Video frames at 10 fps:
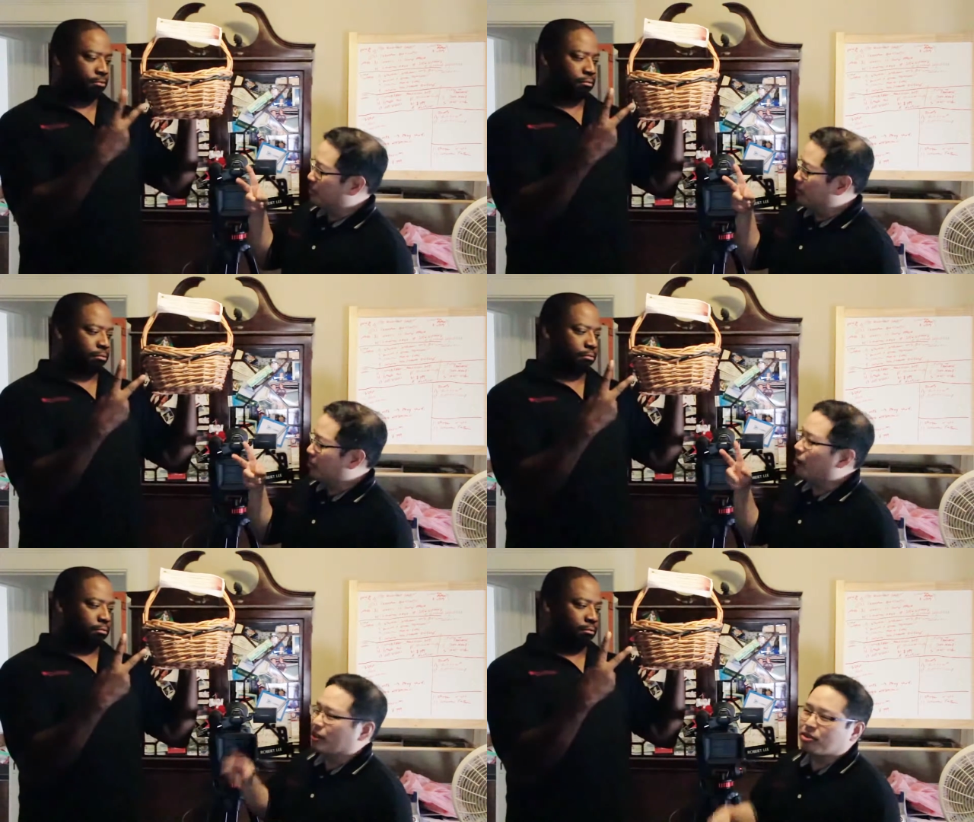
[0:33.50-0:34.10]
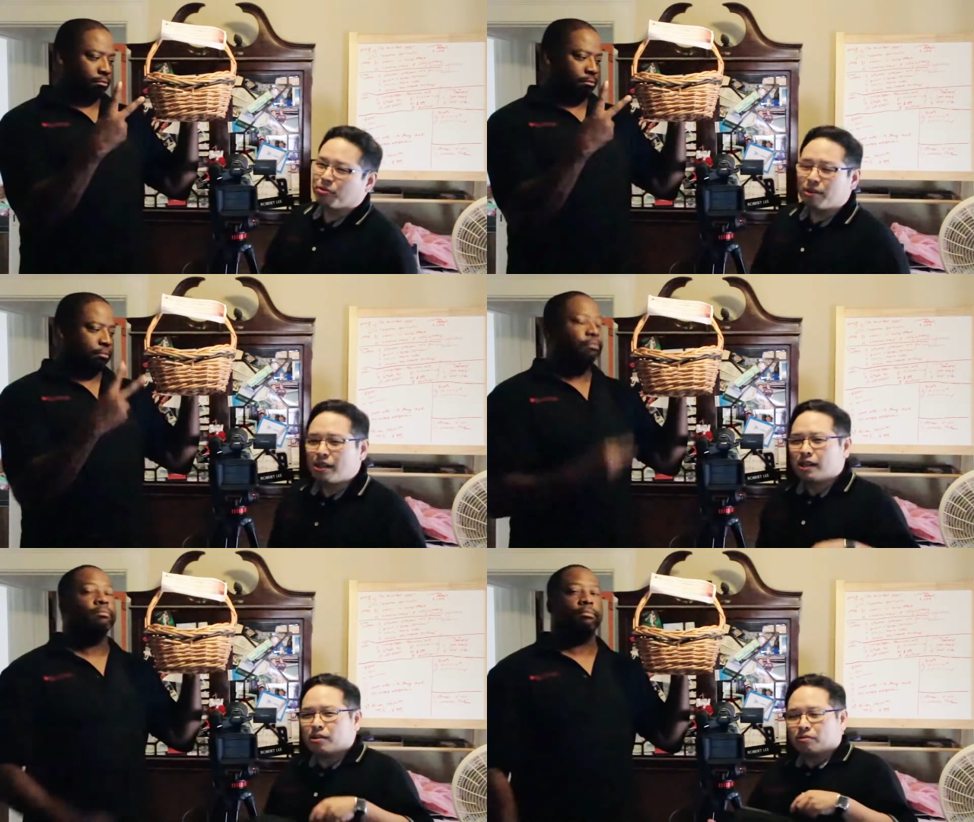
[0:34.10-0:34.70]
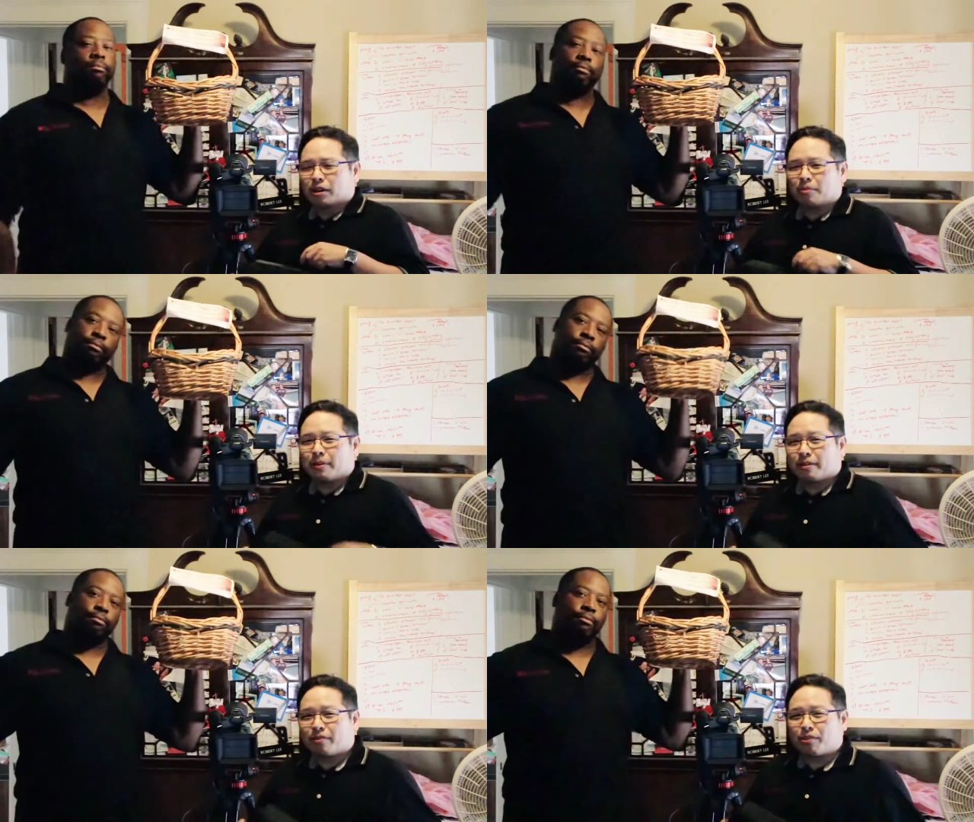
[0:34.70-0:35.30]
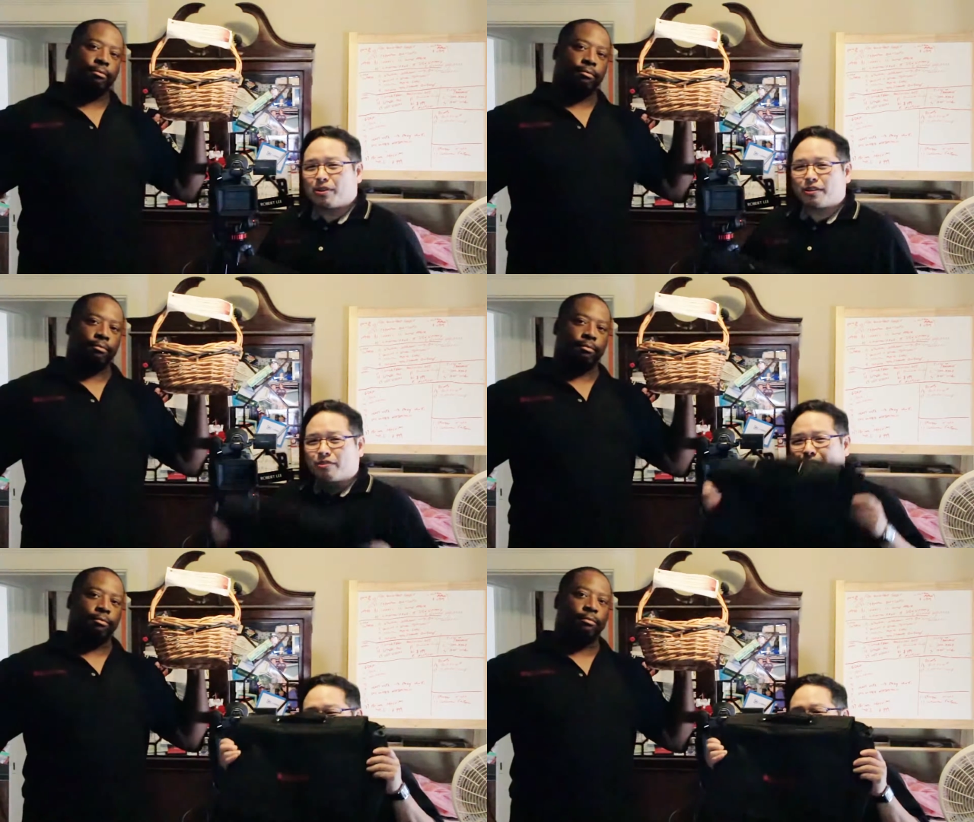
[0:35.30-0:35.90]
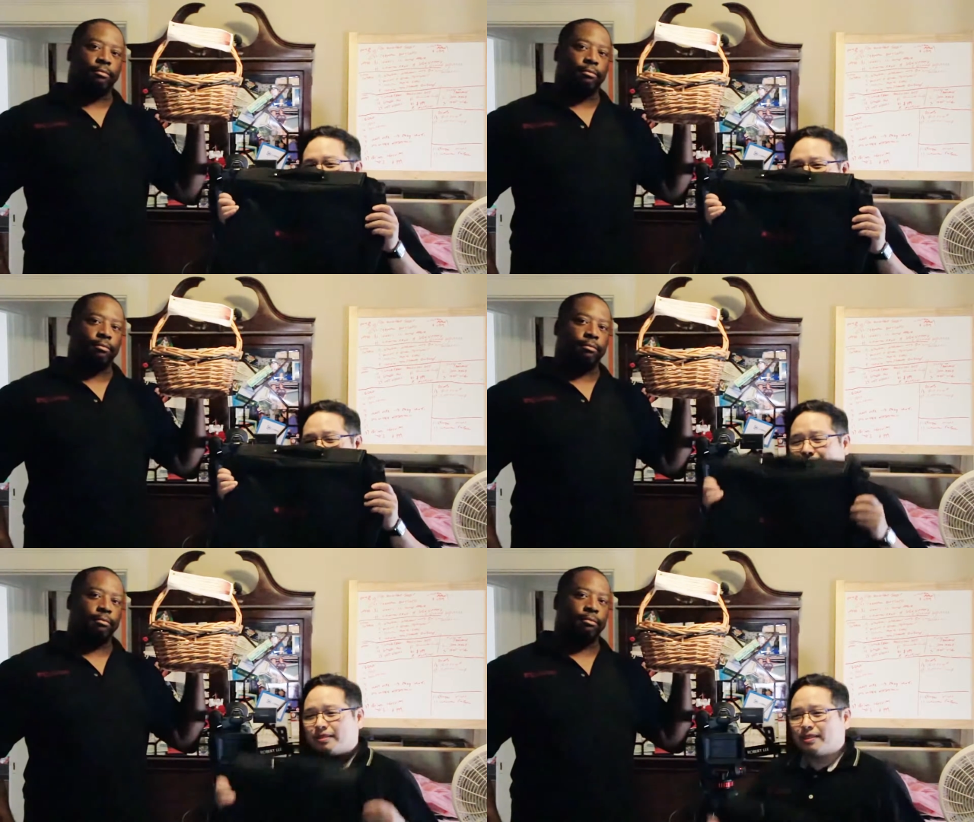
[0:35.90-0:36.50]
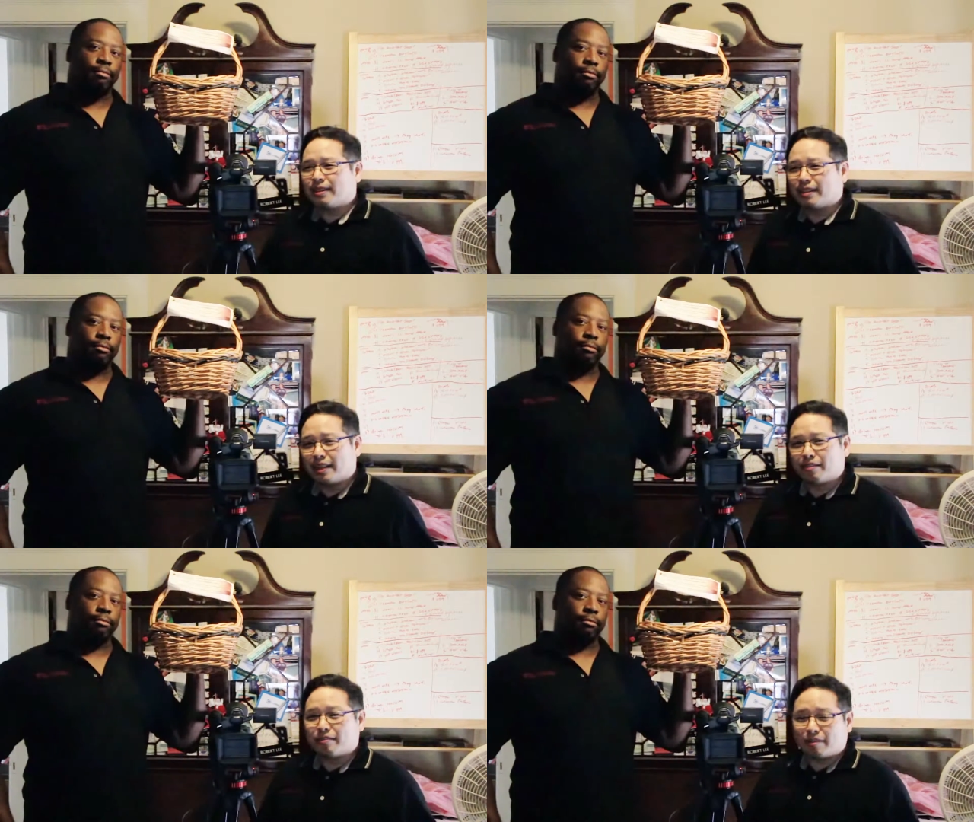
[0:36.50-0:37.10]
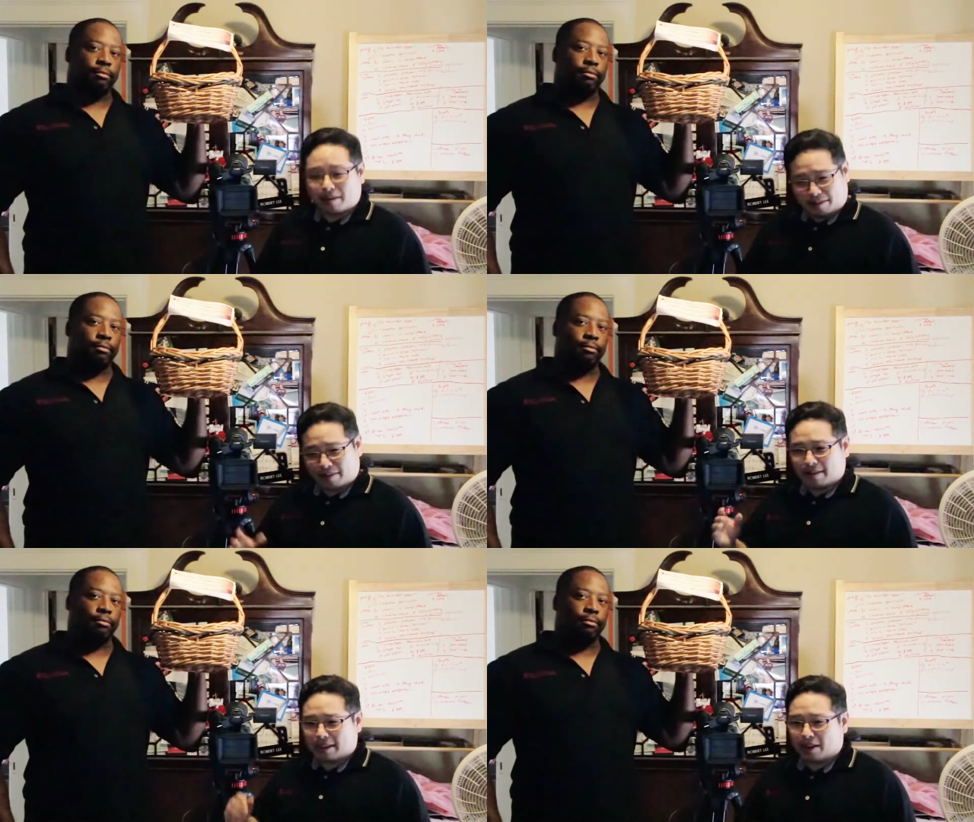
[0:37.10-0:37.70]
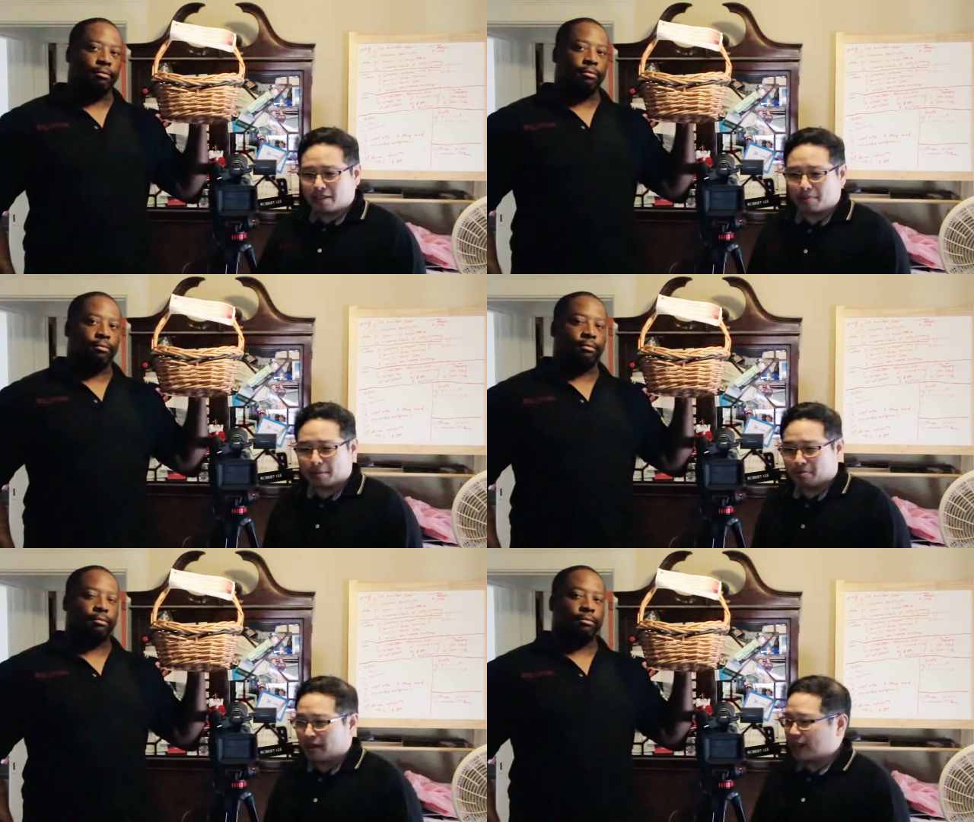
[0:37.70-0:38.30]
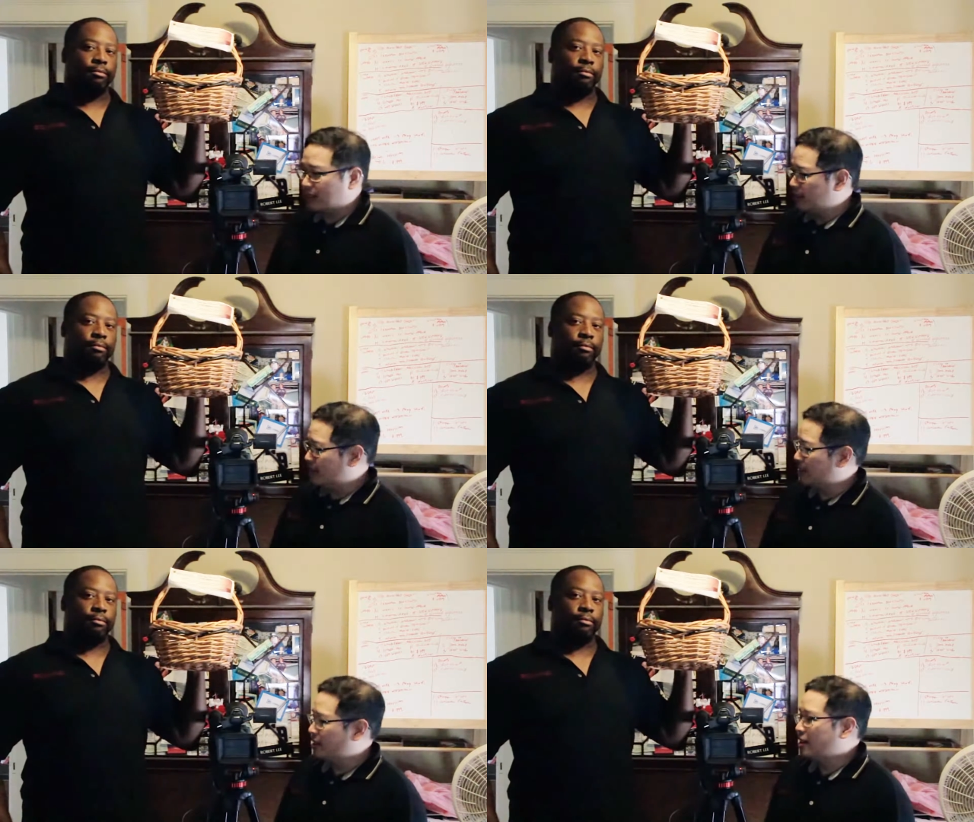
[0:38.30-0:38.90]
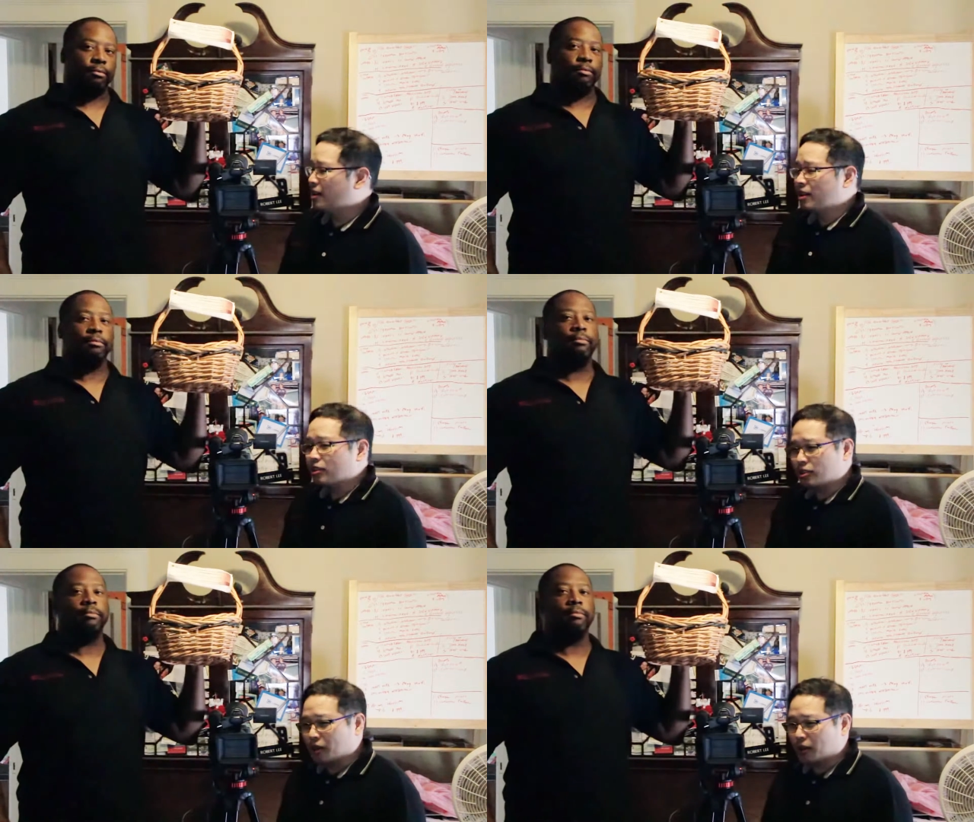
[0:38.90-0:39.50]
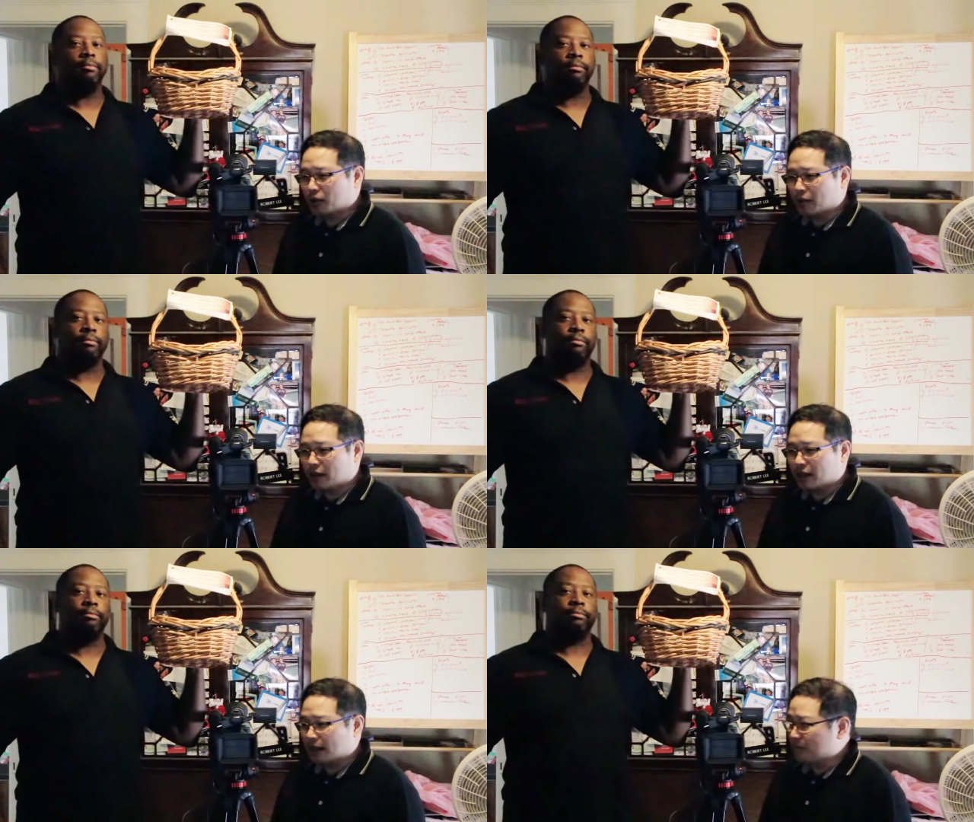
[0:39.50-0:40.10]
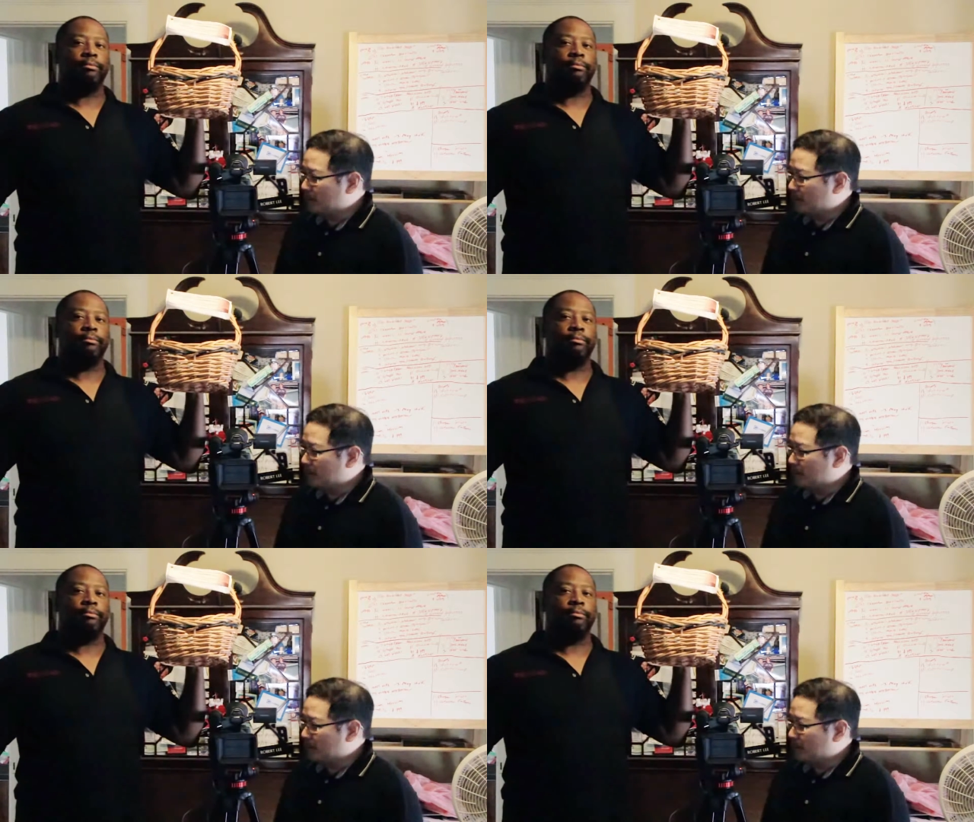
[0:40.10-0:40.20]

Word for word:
Speaker 1: first? Two? Alright, so we're going to pick for the winners for the satchel and then the ultimate prize. So, uh,